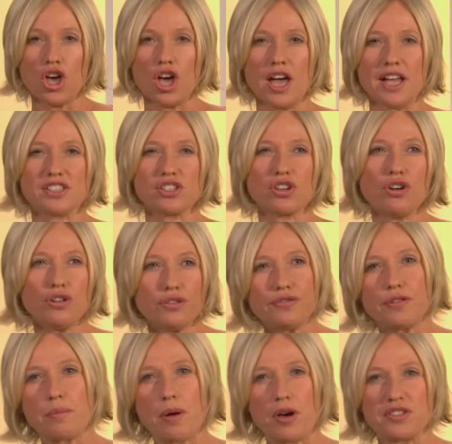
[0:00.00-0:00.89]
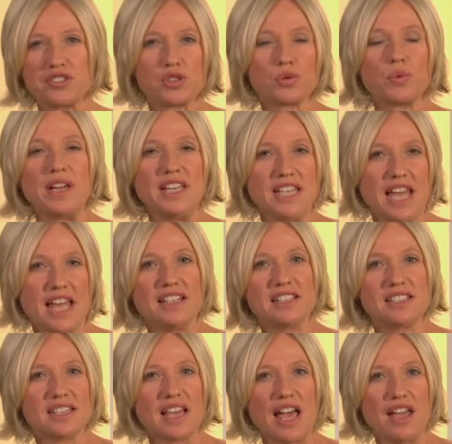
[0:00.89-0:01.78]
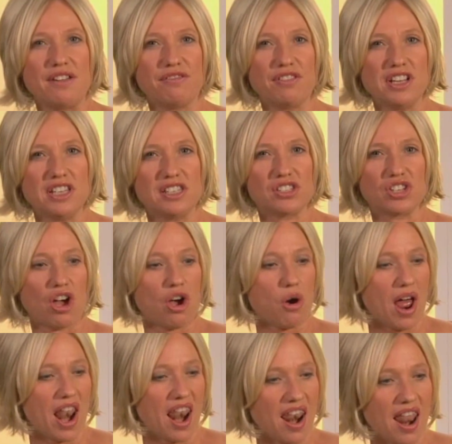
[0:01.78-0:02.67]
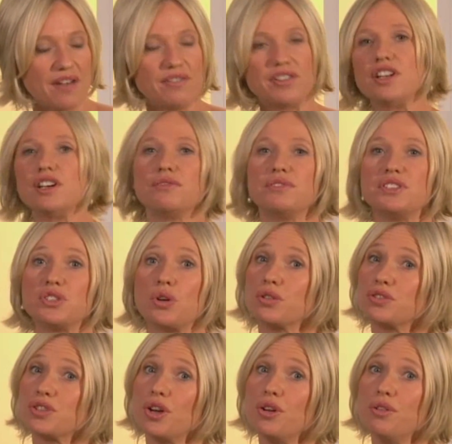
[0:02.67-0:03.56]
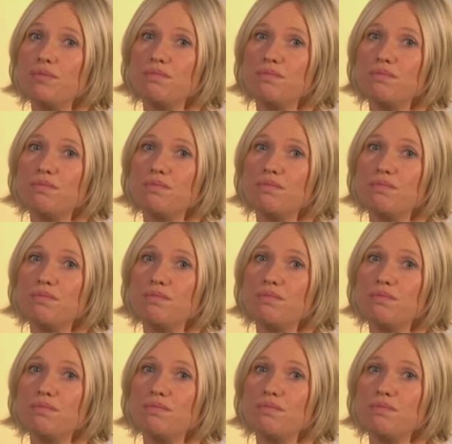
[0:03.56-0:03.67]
it's good for both sweet and savoury, so I love it in a risotto.